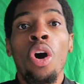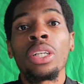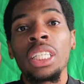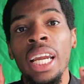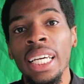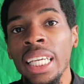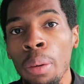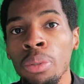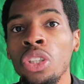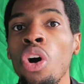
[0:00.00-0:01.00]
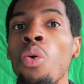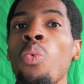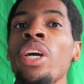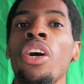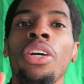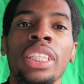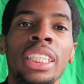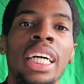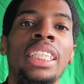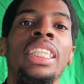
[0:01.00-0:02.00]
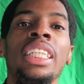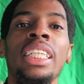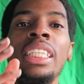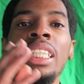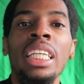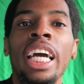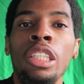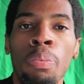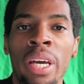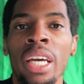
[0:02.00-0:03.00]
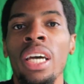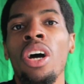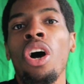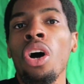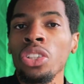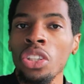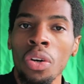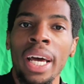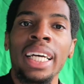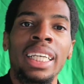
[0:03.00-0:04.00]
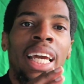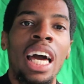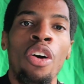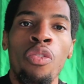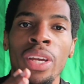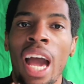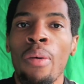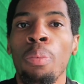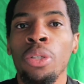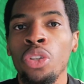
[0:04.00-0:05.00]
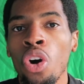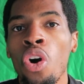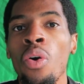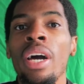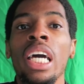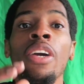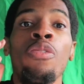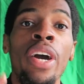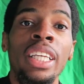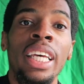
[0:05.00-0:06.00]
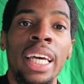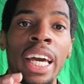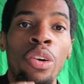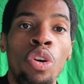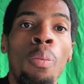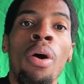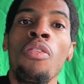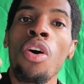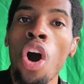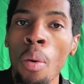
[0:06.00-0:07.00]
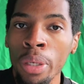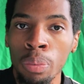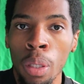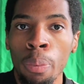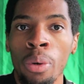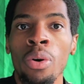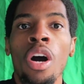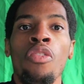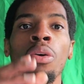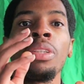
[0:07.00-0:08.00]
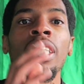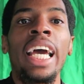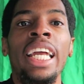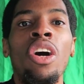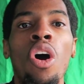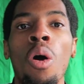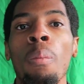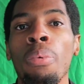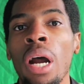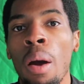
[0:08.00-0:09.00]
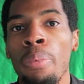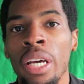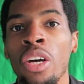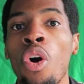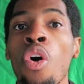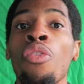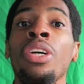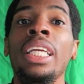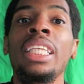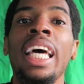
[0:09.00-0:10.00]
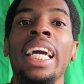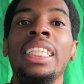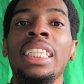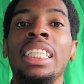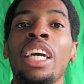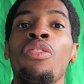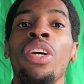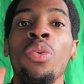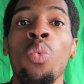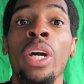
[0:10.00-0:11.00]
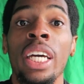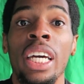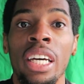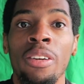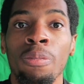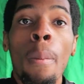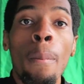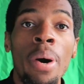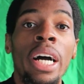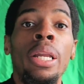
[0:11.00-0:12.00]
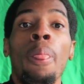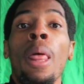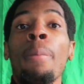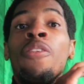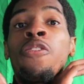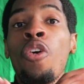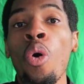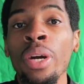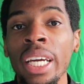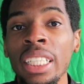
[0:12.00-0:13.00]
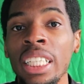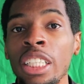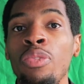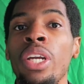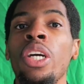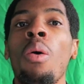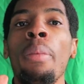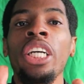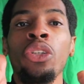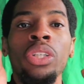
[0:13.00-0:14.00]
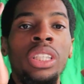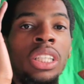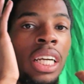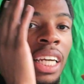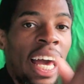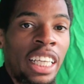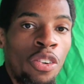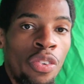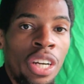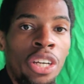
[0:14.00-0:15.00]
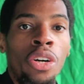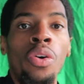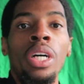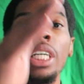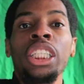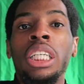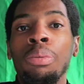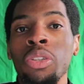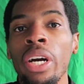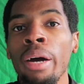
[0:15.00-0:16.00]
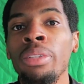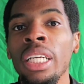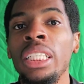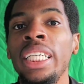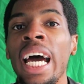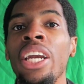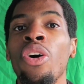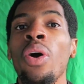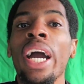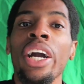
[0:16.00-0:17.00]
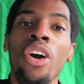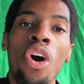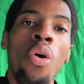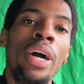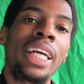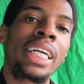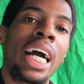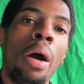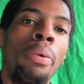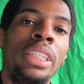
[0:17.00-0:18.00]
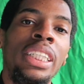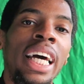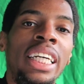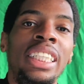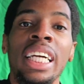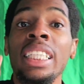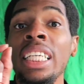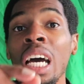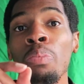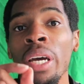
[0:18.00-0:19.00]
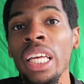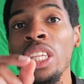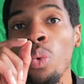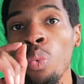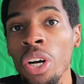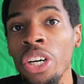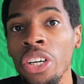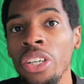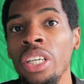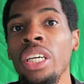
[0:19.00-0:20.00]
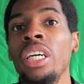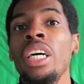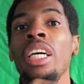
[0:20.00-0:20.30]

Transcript: On today's episode, we are discussing the CHP, also known as the California Highway Patrol, evicting a group of homeless people from state-owned property over the Thanksgiving weekend. But before we get into this video, make sure to like the video, subscribe to the channel, and go in the comment section and type in the word